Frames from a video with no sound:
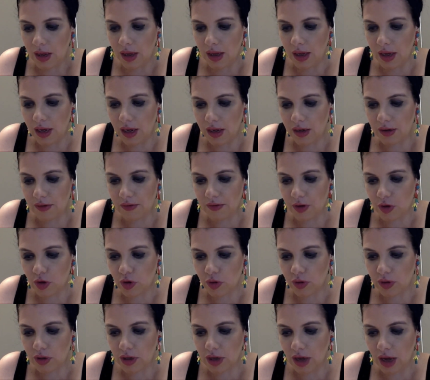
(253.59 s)
and
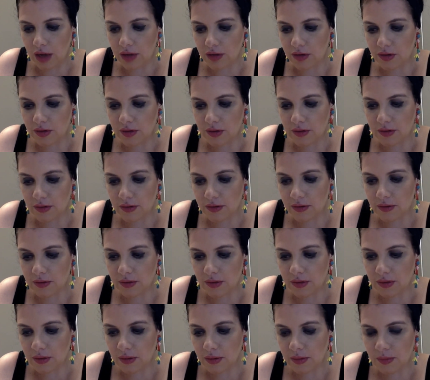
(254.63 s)
eventually got to this
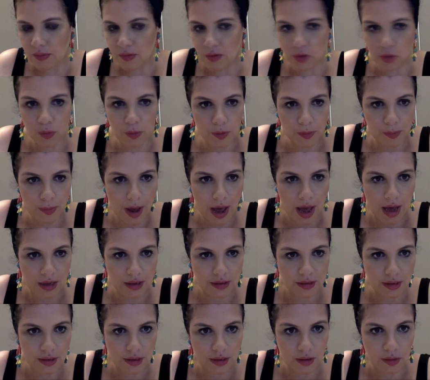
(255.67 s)
super
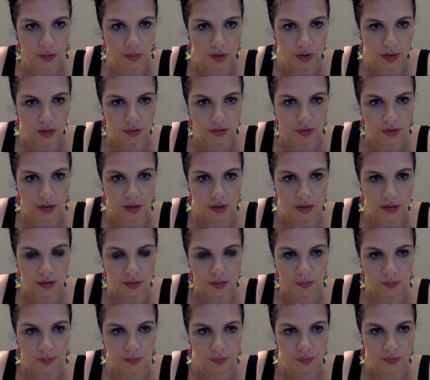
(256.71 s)
PAC that he works
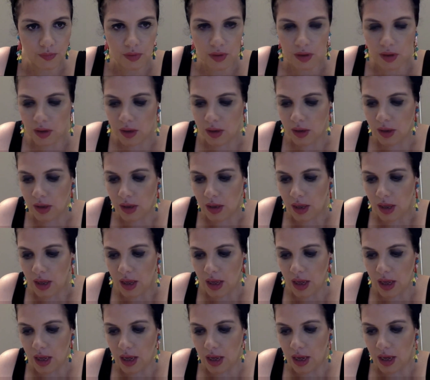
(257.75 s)
on.
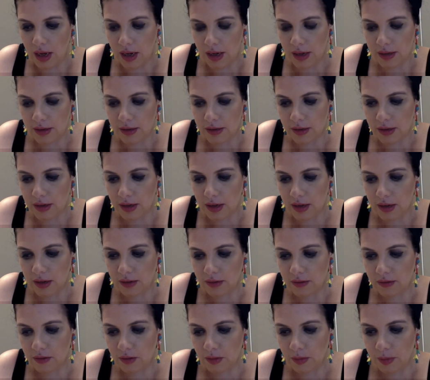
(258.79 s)
And in
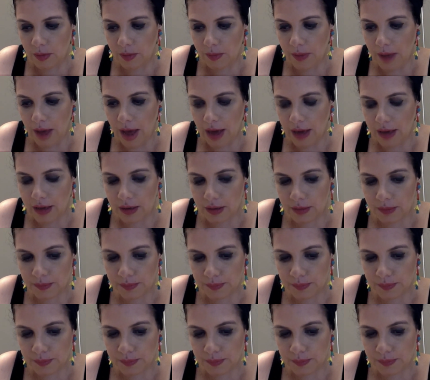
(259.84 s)
the super PAC,